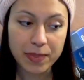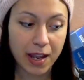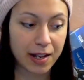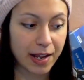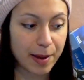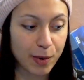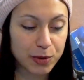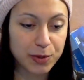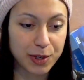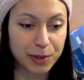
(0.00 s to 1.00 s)
And I'm
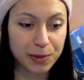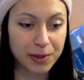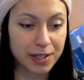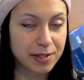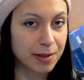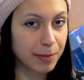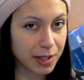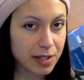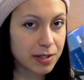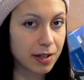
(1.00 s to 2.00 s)
also including some
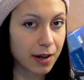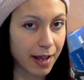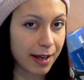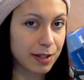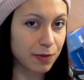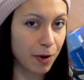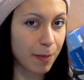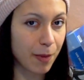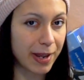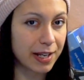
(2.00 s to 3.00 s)
Easter eggs
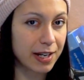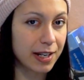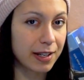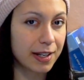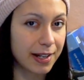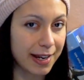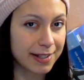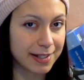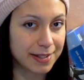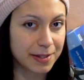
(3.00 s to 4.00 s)
from Awakening
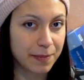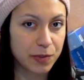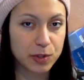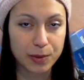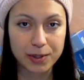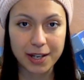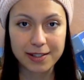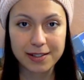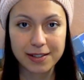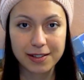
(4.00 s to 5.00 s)
Ignited, so
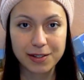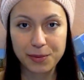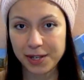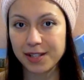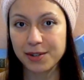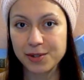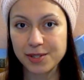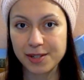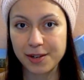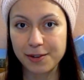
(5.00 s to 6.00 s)
that the
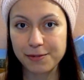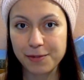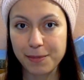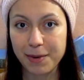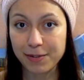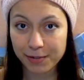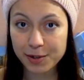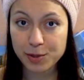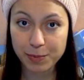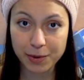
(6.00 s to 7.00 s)
readers of my
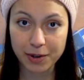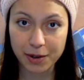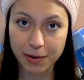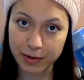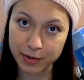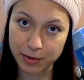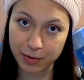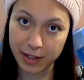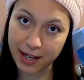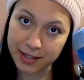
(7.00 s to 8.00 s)
first book are going
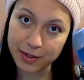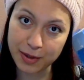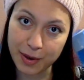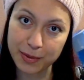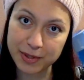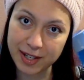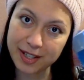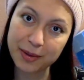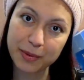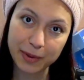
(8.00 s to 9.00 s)
to get those
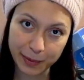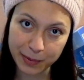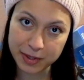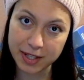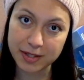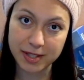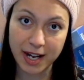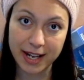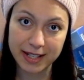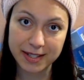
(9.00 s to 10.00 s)
little clues and
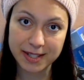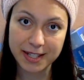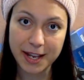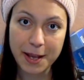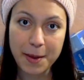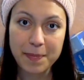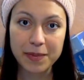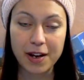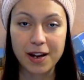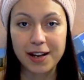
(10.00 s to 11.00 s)
signs
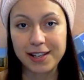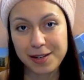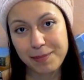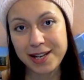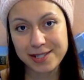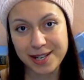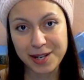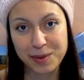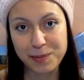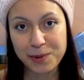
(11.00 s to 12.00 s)
in my
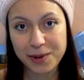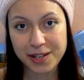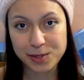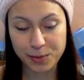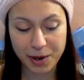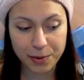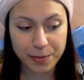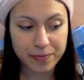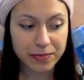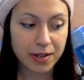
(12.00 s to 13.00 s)
second book as
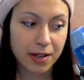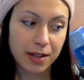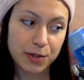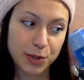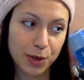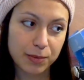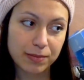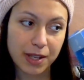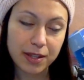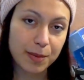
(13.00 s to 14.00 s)
well. So
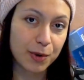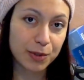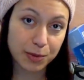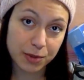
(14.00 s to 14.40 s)
nothing more to